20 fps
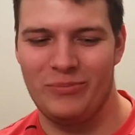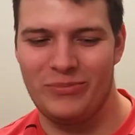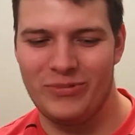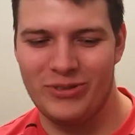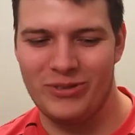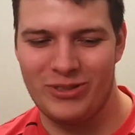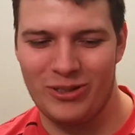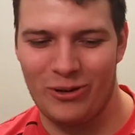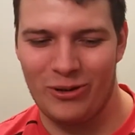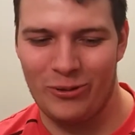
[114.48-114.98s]

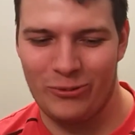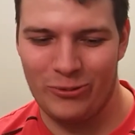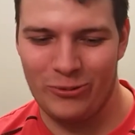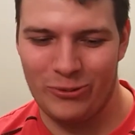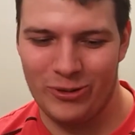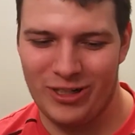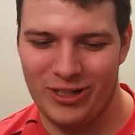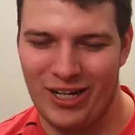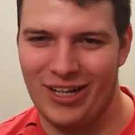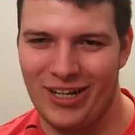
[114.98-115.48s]
So
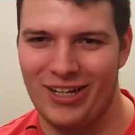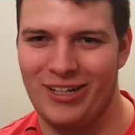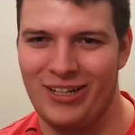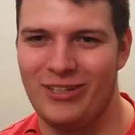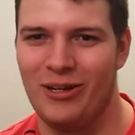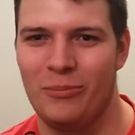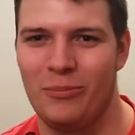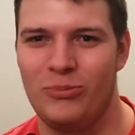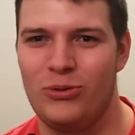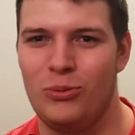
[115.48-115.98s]
we're not going to
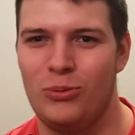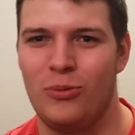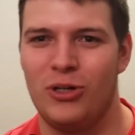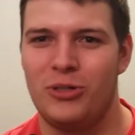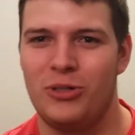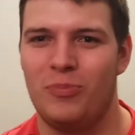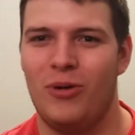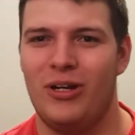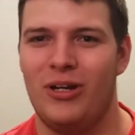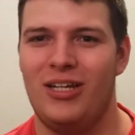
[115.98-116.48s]
dump too
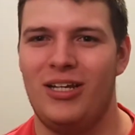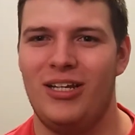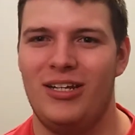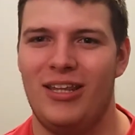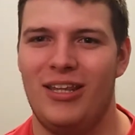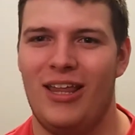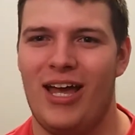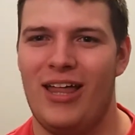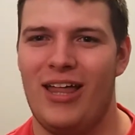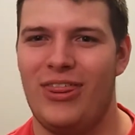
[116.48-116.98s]
much money
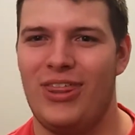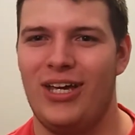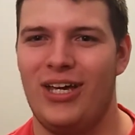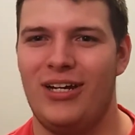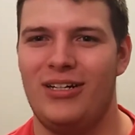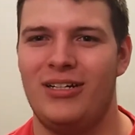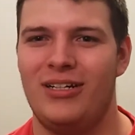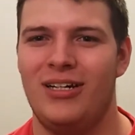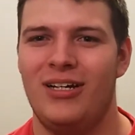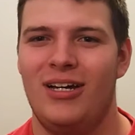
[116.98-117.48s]
into that
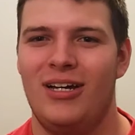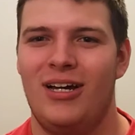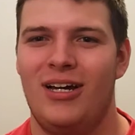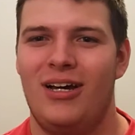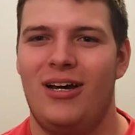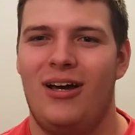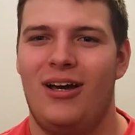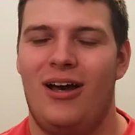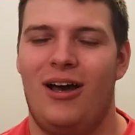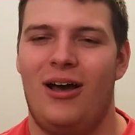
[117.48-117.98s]
thing,
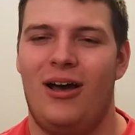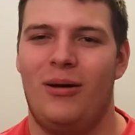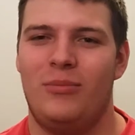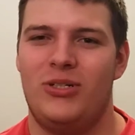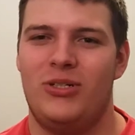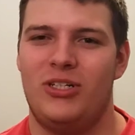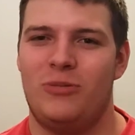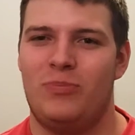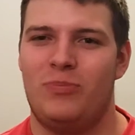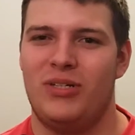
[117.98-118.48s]

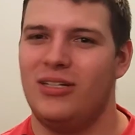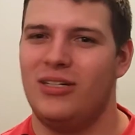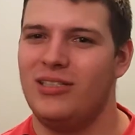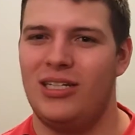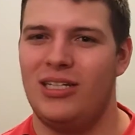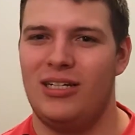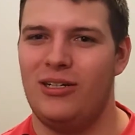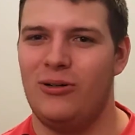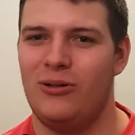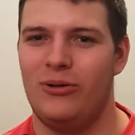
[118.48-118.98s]
just because
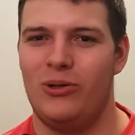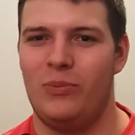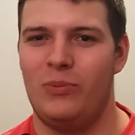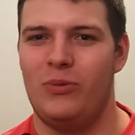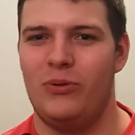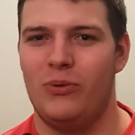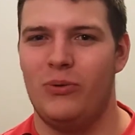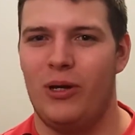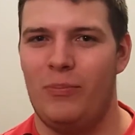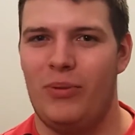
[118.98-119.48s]
I know it'll
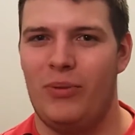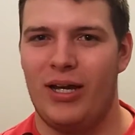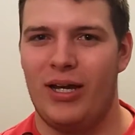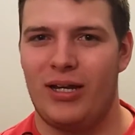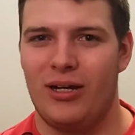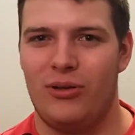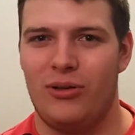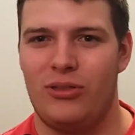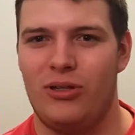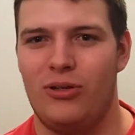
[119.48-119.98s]
be right
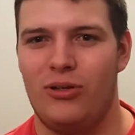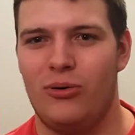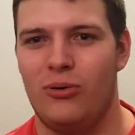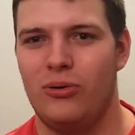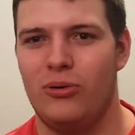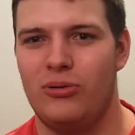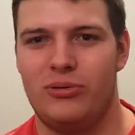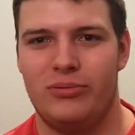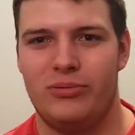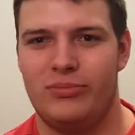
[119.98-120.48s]
back out the
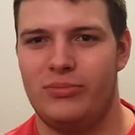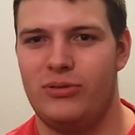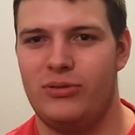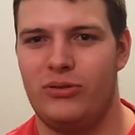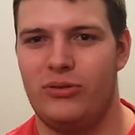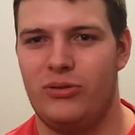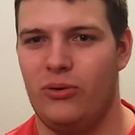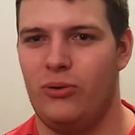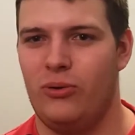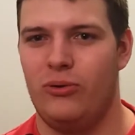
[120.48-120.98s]
door,
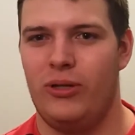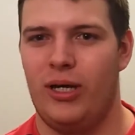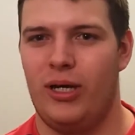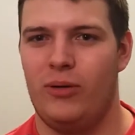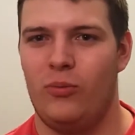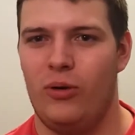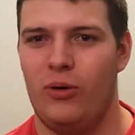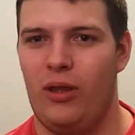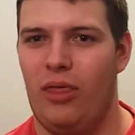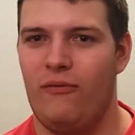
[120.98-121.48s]
sold
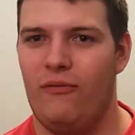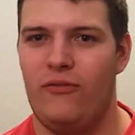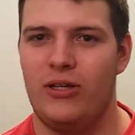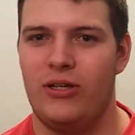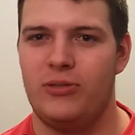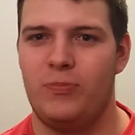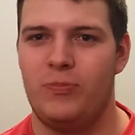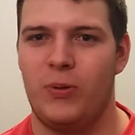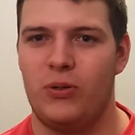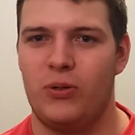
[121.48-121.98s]
on one of the
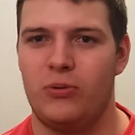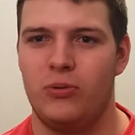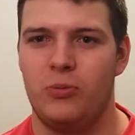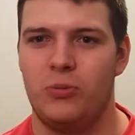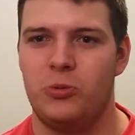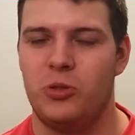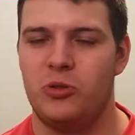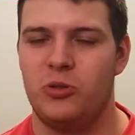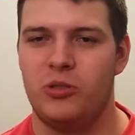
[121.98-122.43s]
Facebook groups or